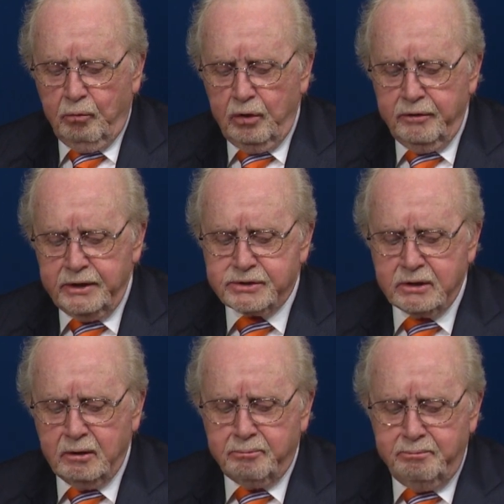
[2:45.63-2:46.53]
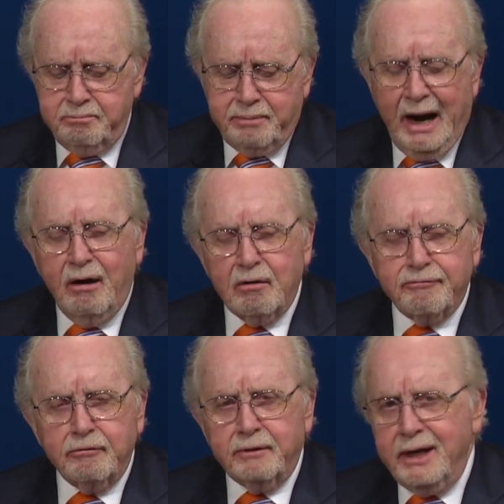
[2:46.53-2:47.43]
with its
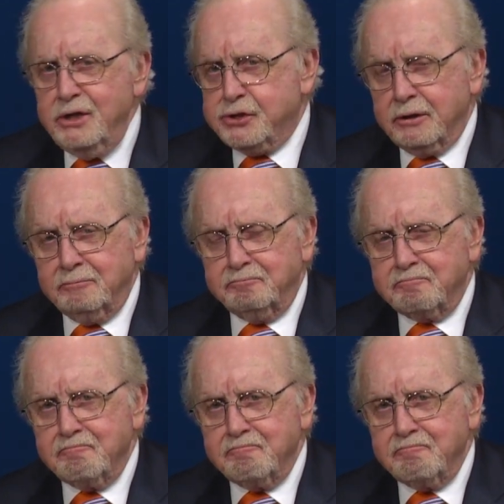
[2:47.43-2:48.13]
powerful nation.